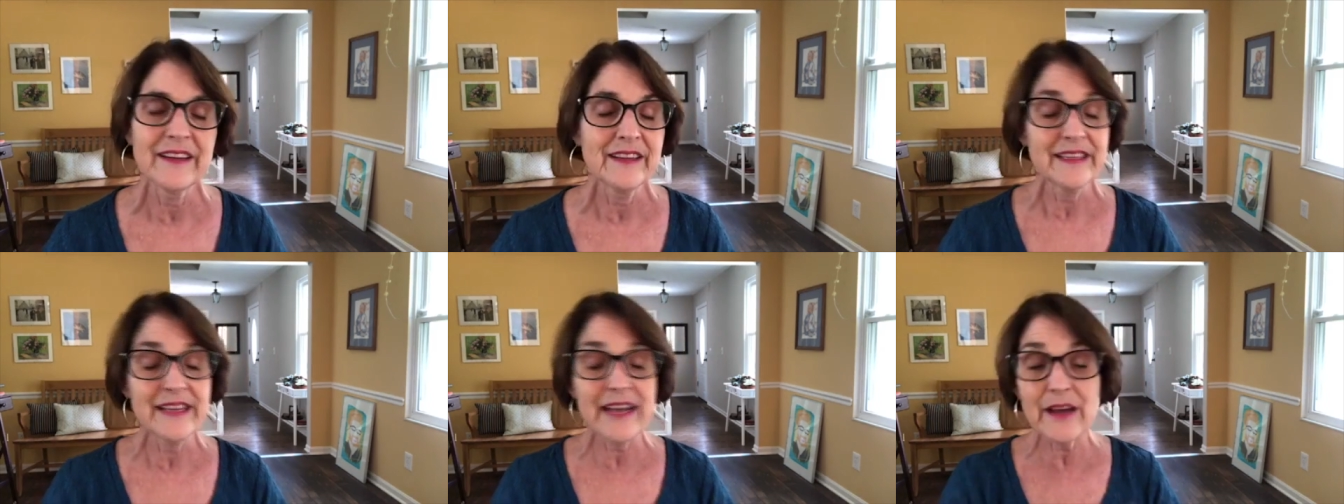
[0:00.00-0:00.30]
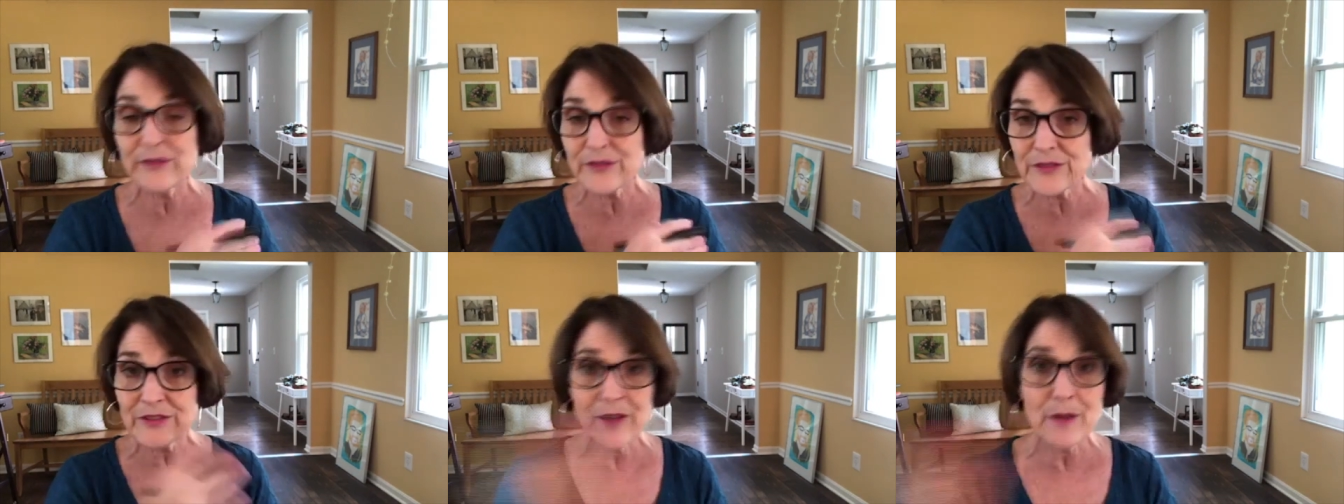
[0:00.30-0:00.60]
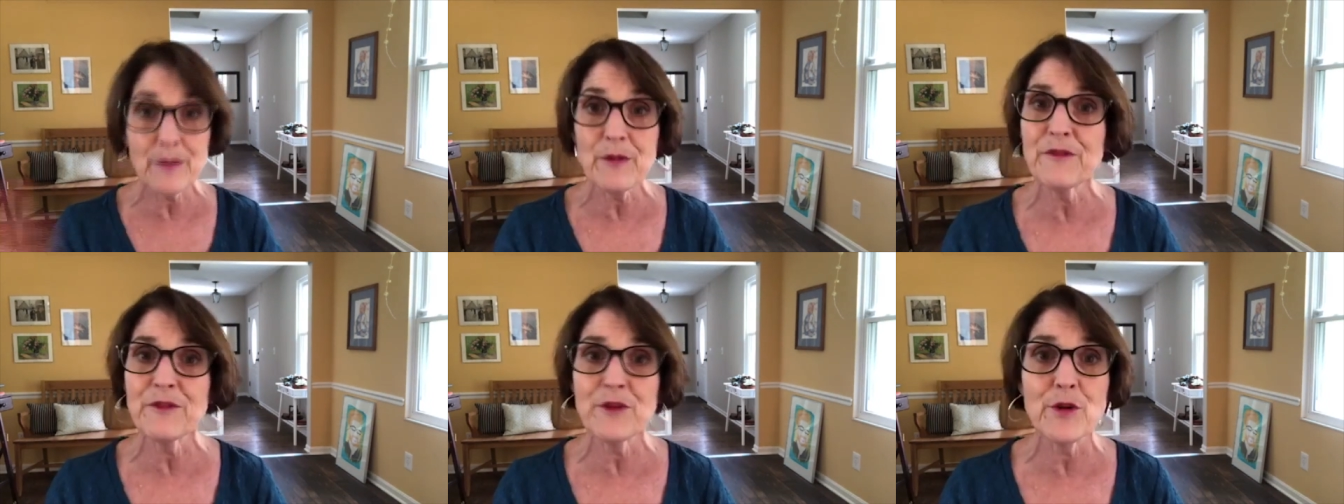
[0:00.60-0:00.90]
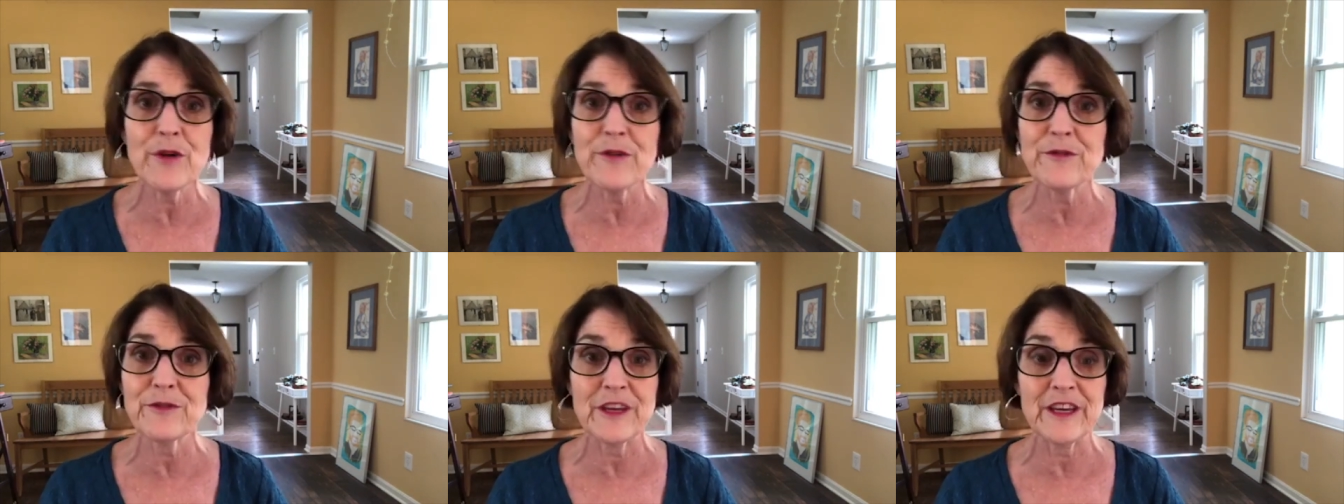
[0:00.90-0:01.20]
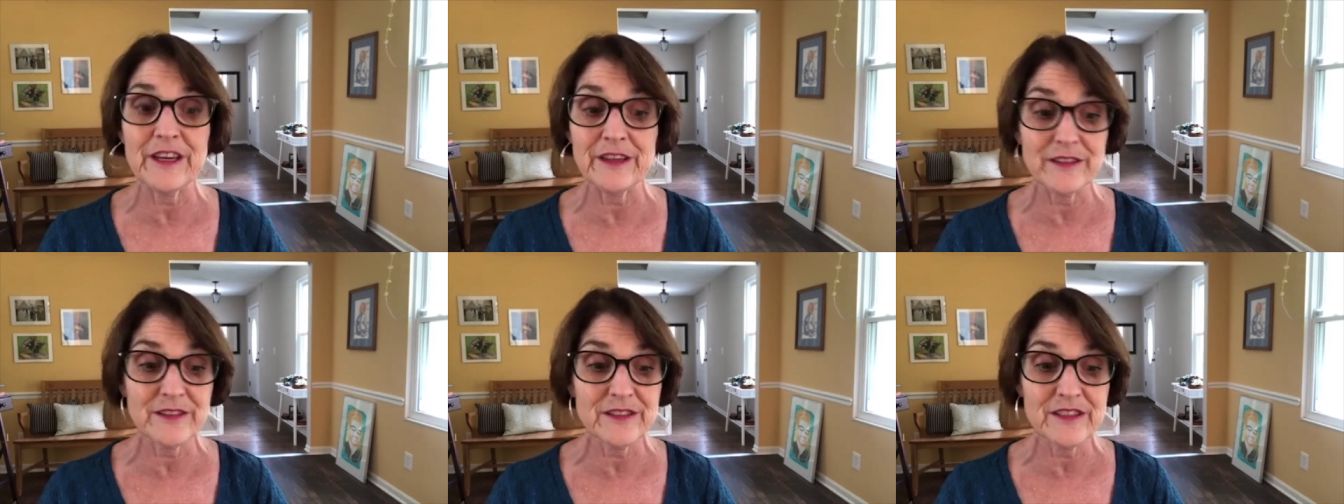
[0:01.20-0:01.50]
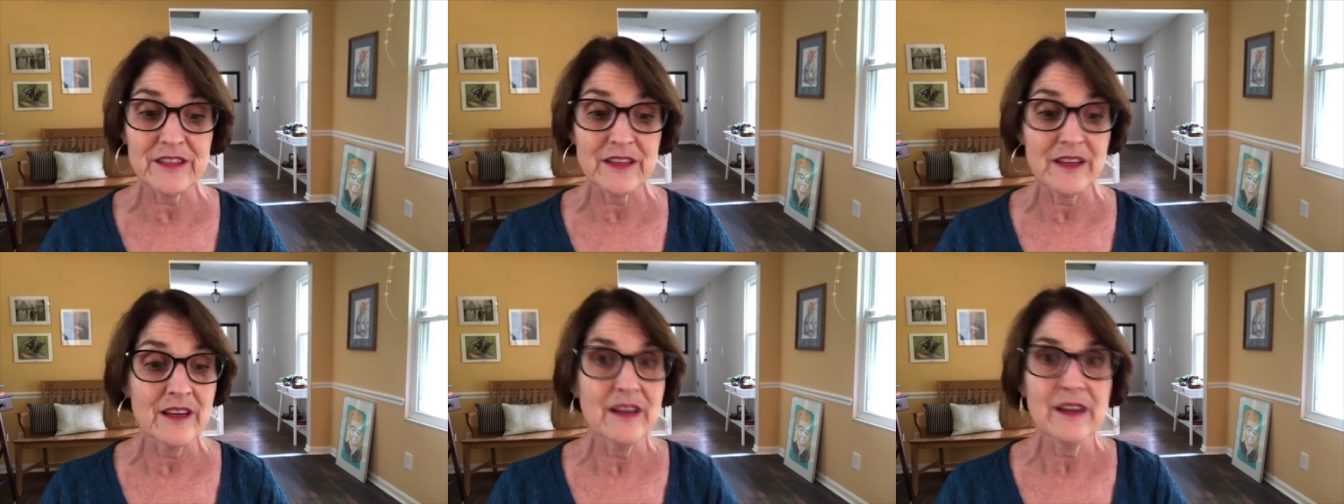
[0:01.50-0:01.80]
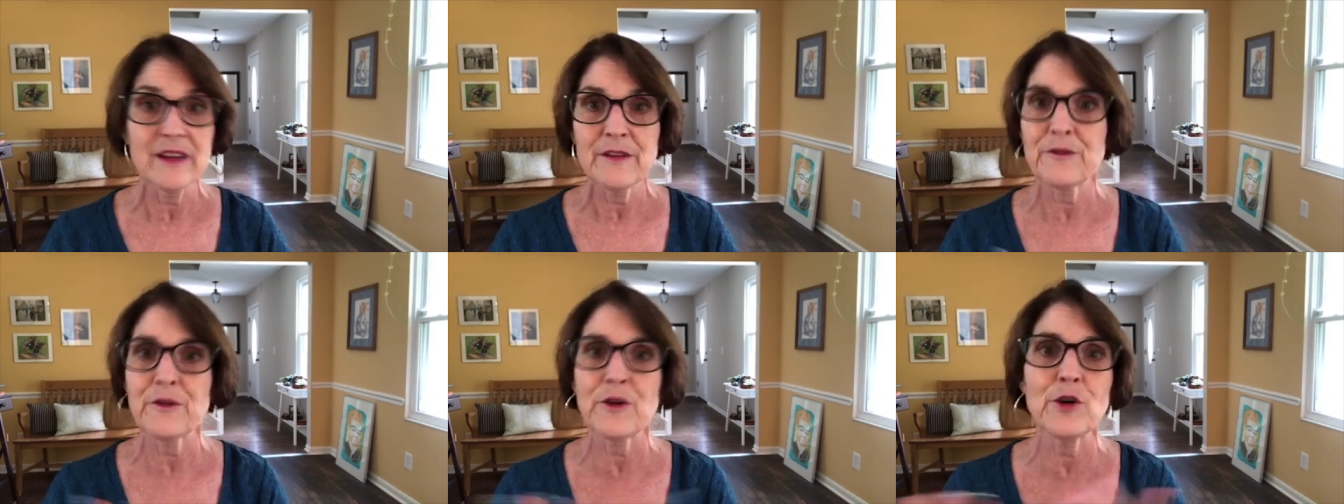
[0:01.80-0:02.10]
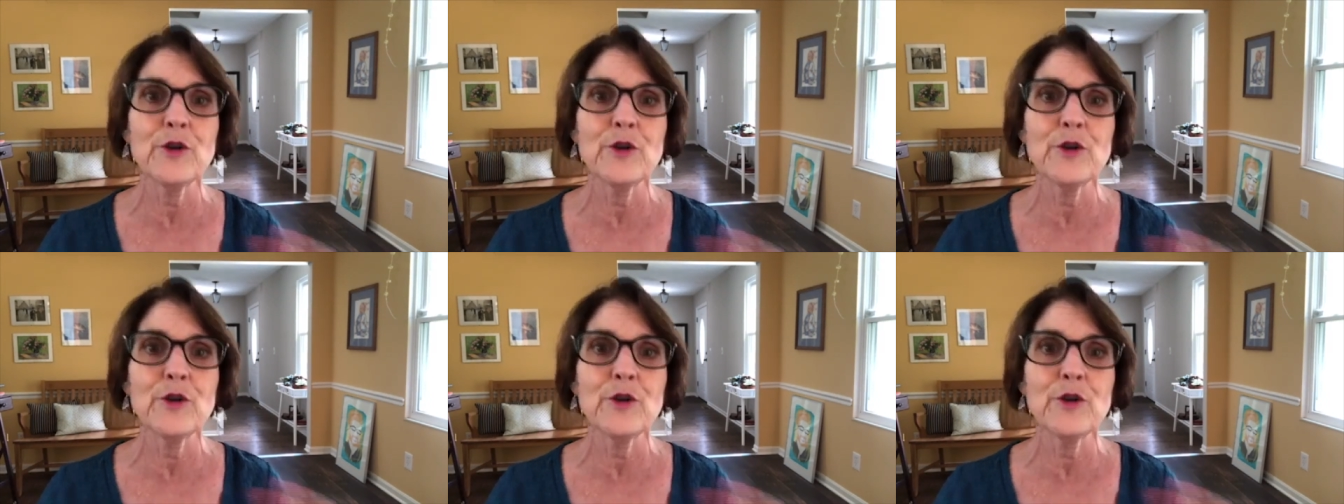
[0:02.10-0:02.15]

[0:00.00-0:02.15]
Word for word: Now, some of you have kids for